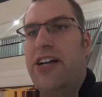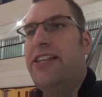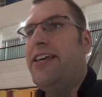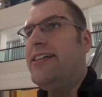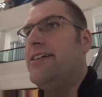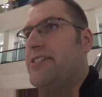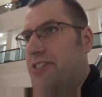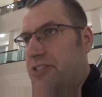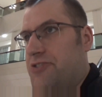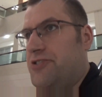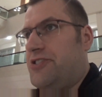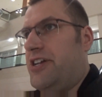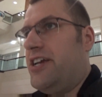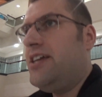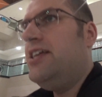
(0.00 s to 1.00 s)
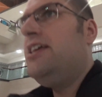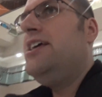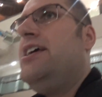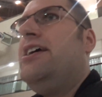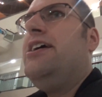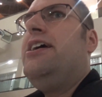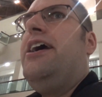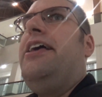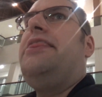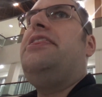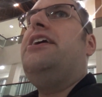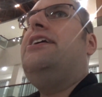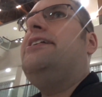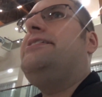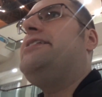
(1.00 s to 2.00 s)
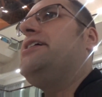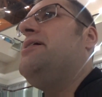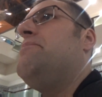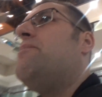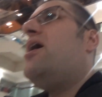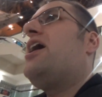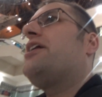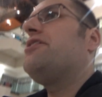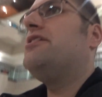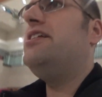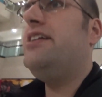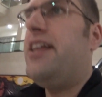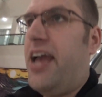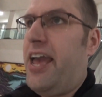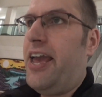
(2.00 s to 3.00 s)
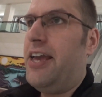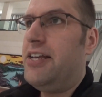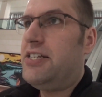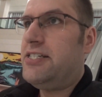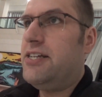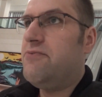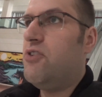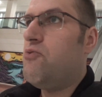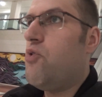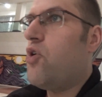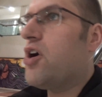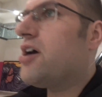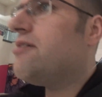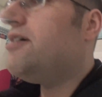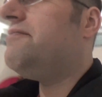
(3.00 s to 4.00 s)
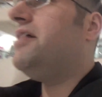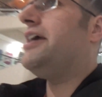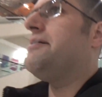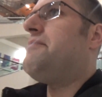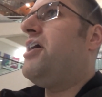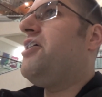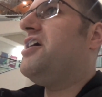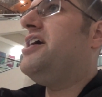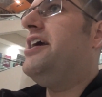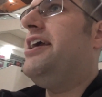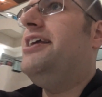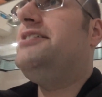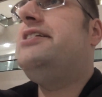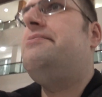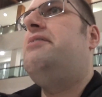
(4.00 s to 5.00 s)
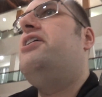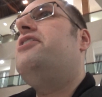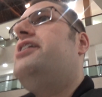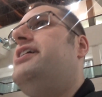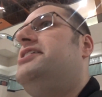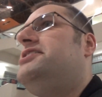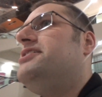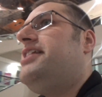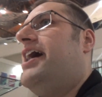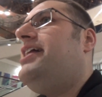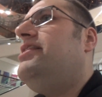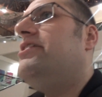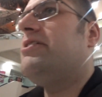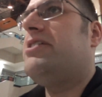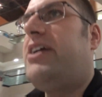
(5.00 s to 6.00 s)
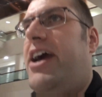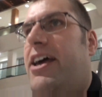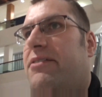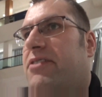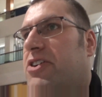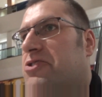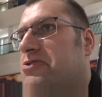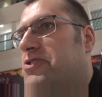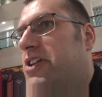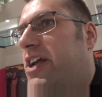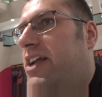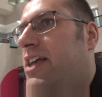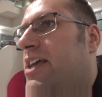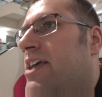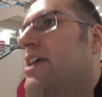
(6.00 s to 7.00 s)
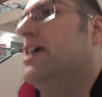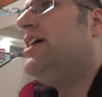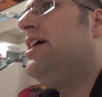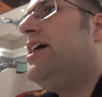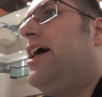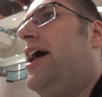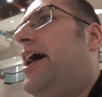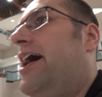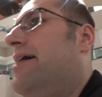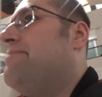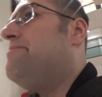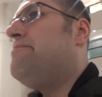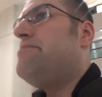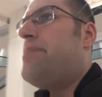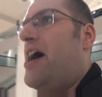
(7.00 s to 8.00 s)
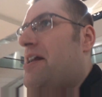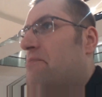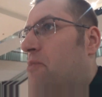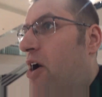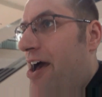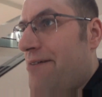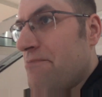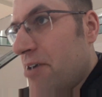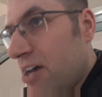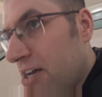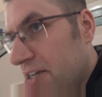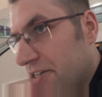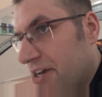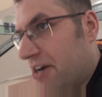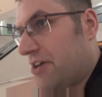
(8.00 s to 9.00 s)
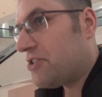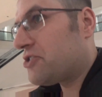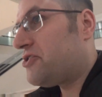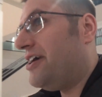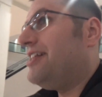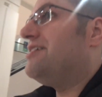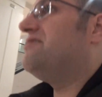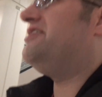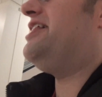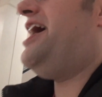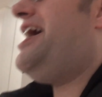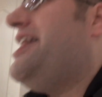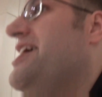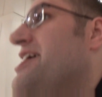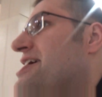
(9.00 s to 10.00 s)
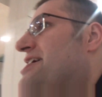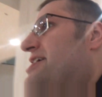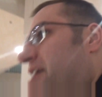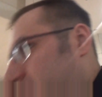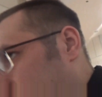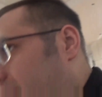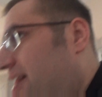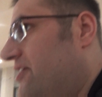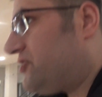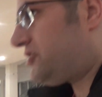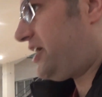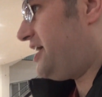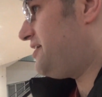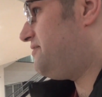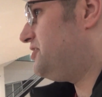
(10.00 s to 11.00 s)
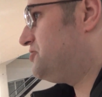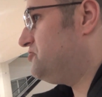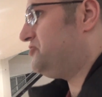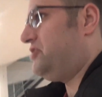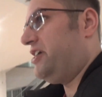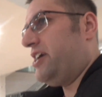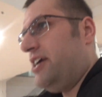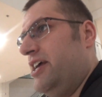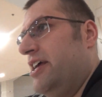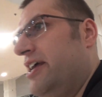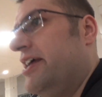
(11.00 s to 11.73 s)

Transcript: That looks interesting. I think it's like a modern day civil war of America against America, so that looked kind of interesting. Madam Web, I saw another trailer for that. That looks kind of interesting.